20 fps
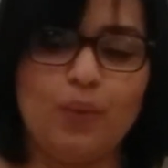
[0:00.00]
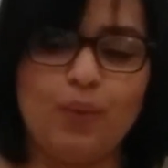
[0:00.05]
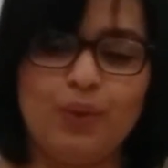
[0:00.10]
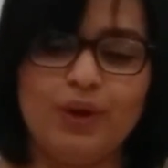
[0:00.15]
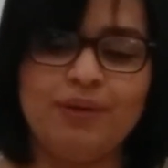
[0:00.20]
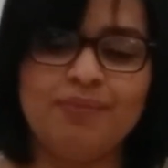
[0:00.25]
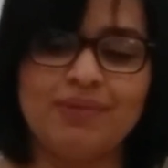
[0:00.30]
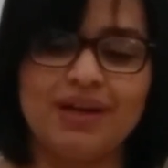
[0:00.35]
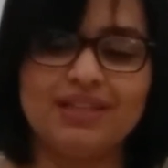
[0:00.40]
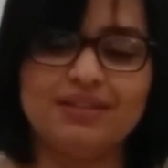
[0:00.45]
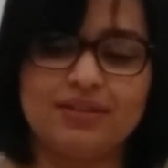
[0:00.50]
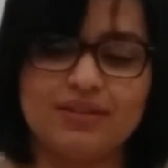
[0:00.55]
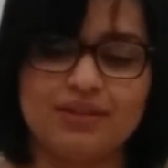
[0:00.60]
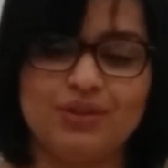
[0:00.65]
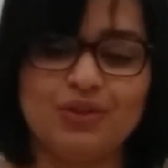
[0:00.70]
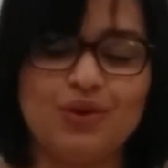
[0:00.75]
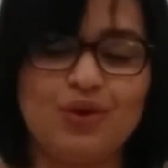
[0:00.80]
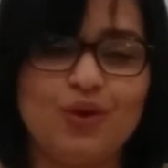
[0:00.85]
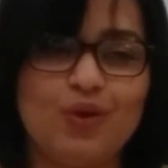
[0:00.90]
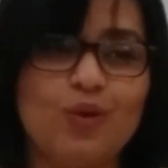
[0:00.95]
we must
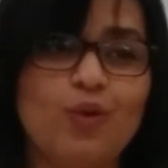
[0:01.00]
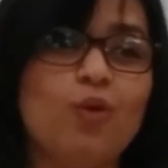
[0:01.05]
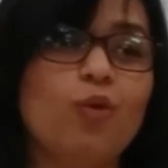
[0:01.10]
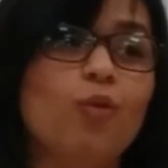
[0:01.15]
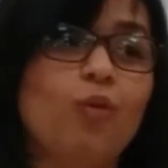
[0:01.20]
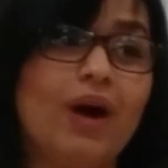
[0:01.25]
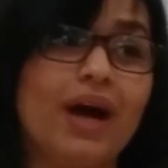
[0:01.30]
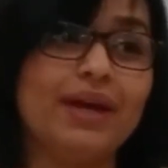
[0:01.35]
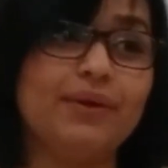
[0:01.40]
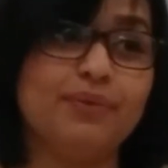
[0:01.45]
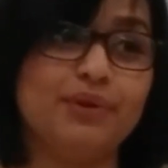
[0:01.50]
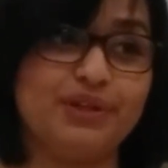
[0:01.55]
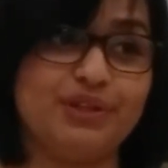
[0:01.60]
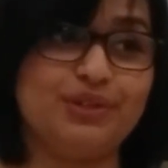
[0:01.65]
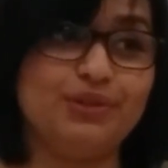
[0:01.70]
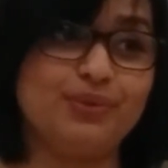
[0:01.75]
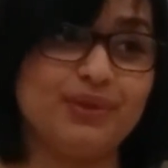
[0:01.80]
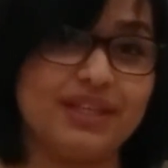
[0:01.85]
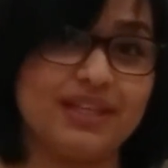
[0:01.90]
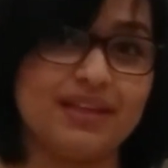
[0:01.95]
know why we're
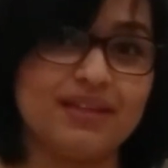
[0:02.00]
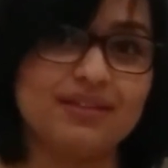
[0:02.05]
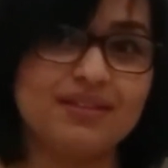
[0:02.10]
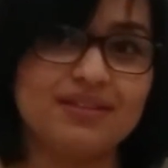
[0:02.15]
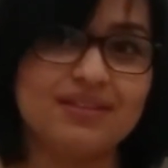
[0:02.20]
doing it.